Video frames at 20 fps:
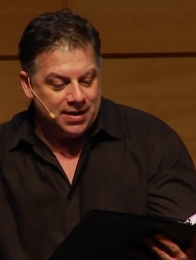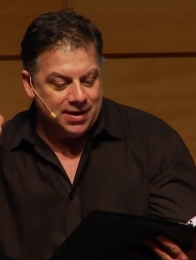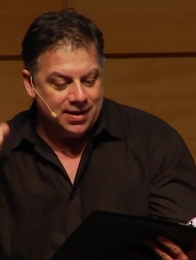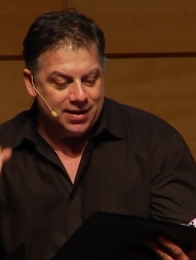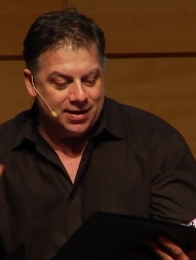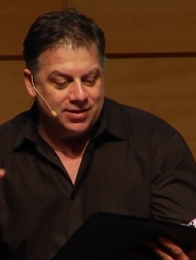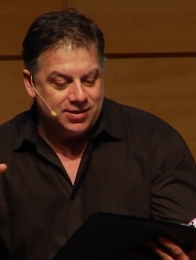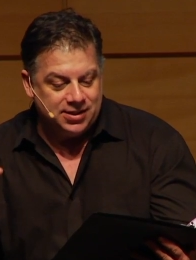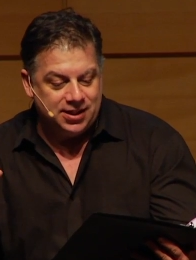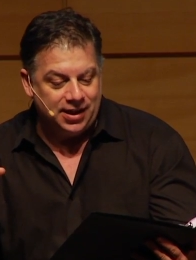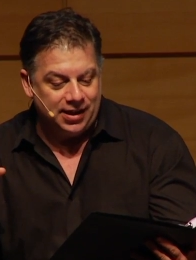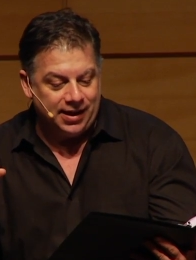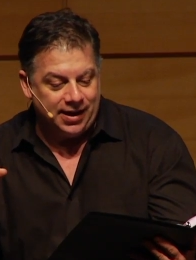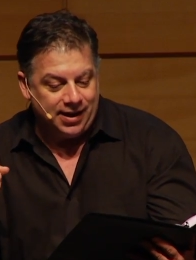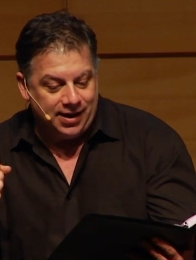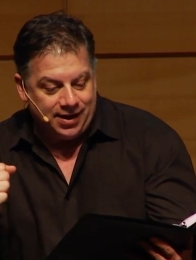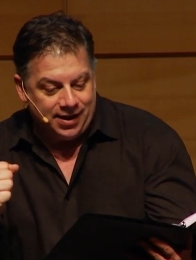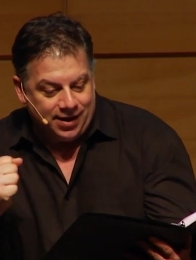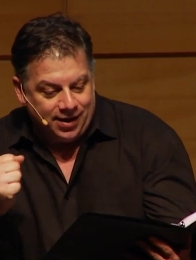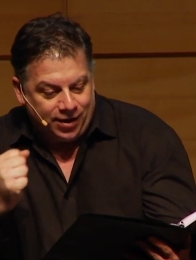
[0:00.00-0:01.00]

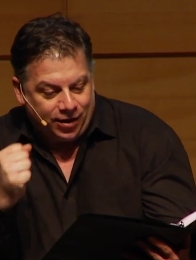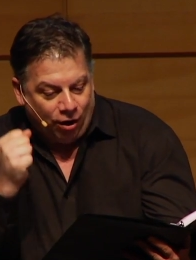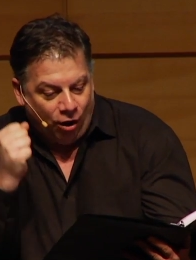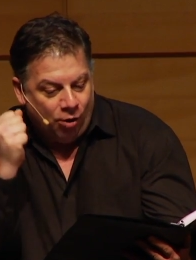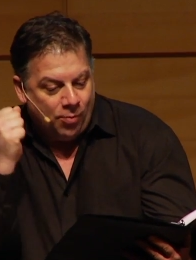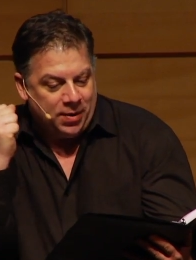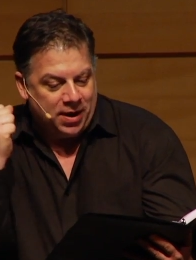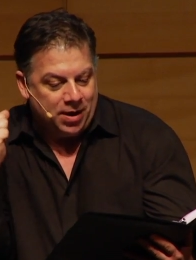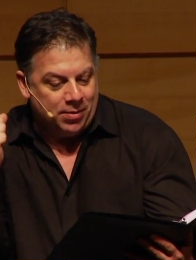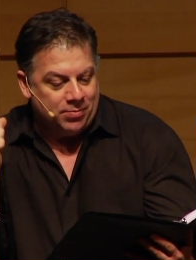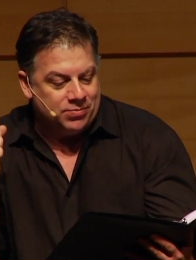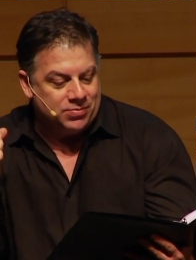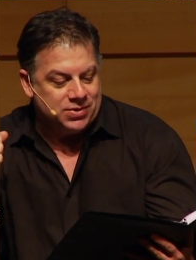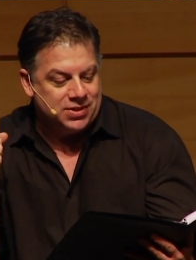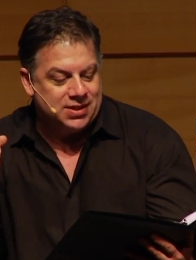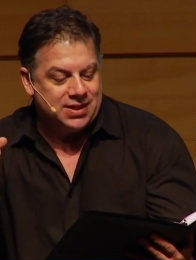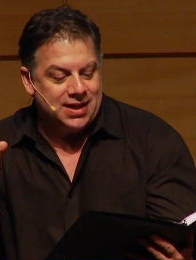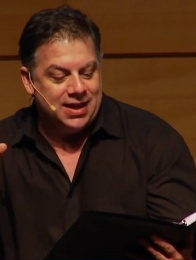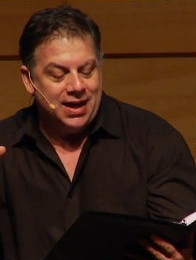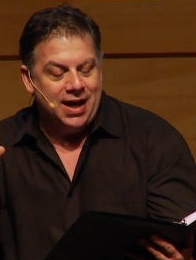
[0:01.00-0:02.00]
silly
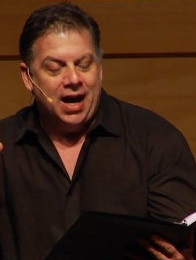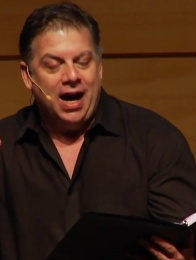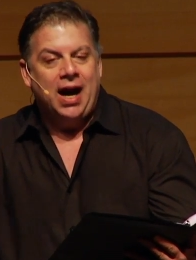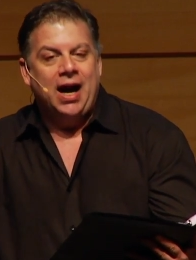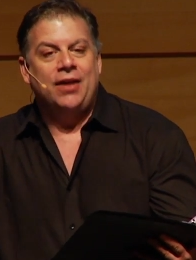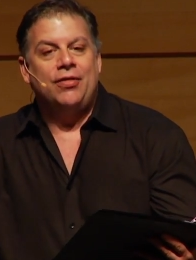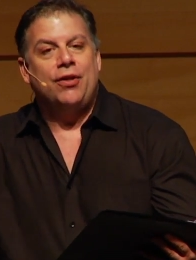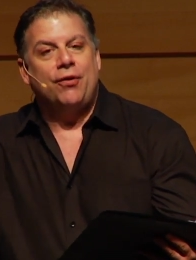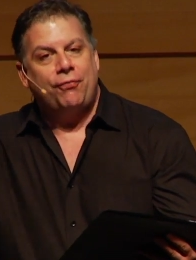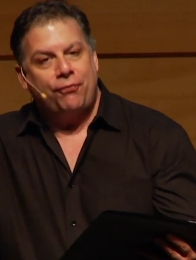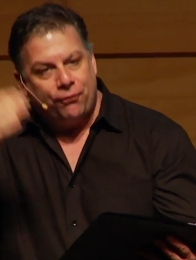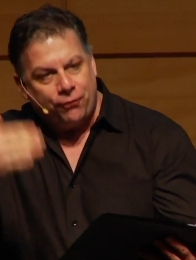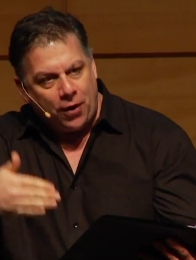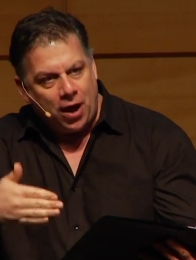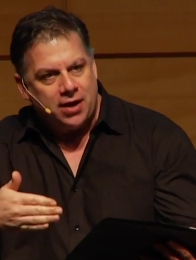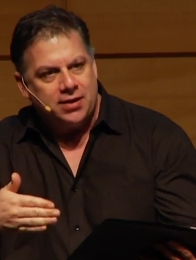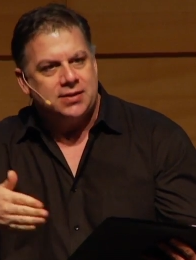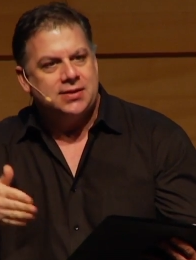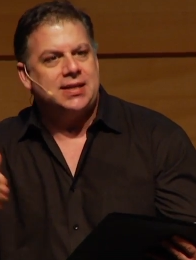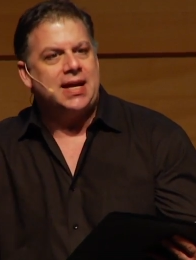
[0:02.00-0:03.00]
encomiums on the
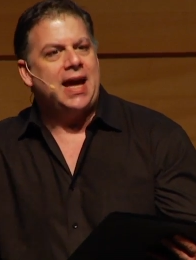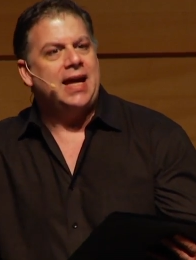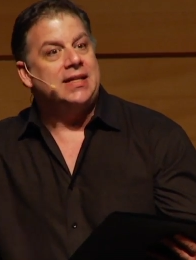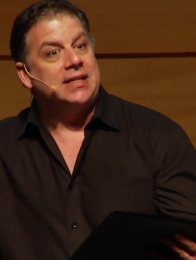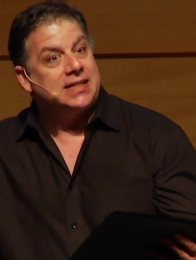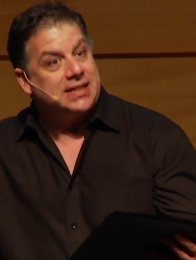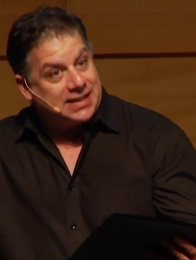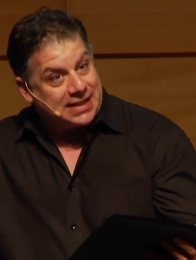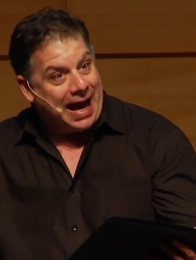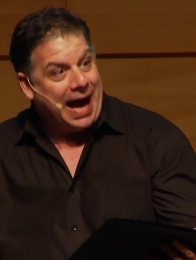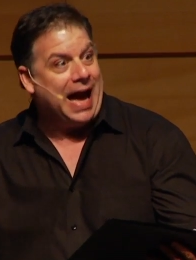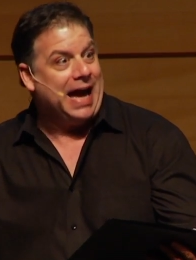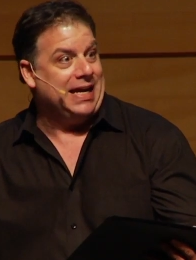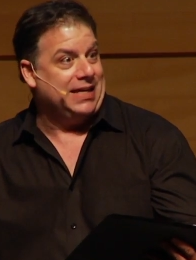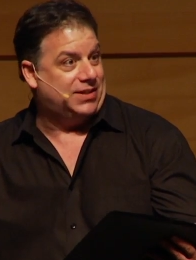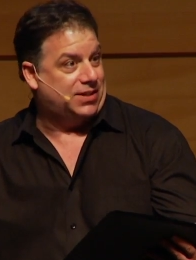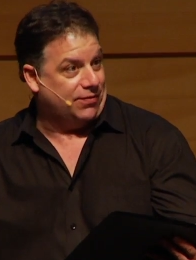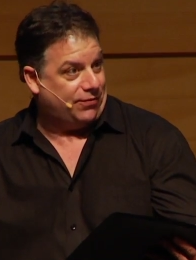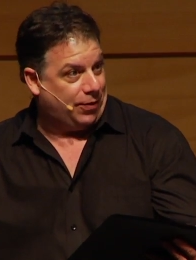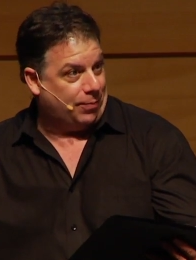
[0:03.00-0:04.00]
front and
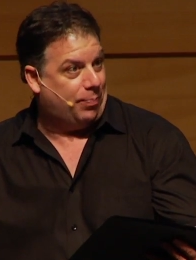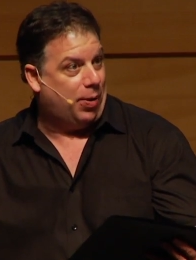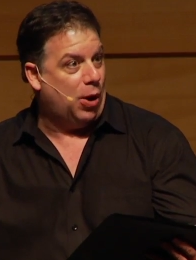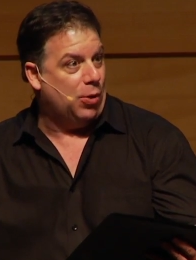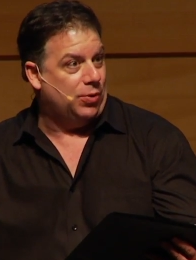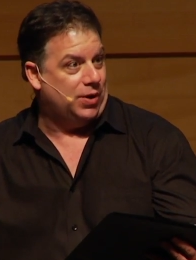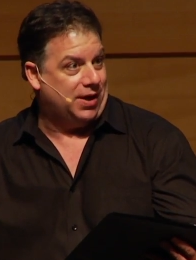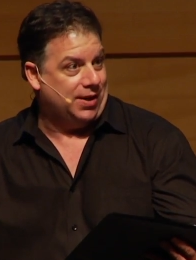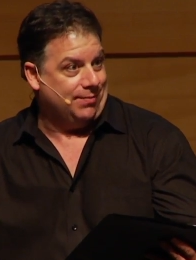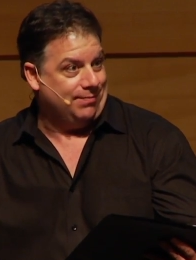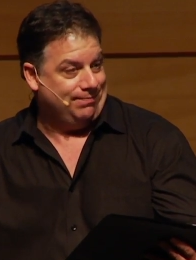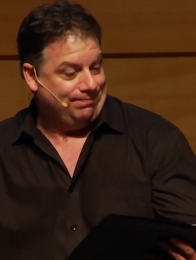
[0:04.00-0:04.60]
sides of the podium.